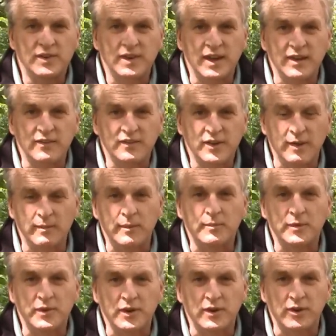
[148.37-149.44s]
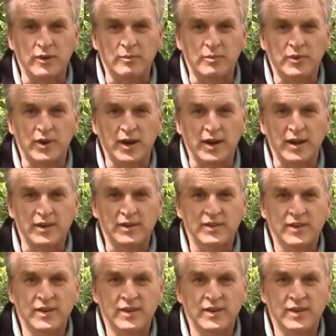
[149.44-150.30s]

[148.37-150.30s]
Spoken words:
they've come up with their own product,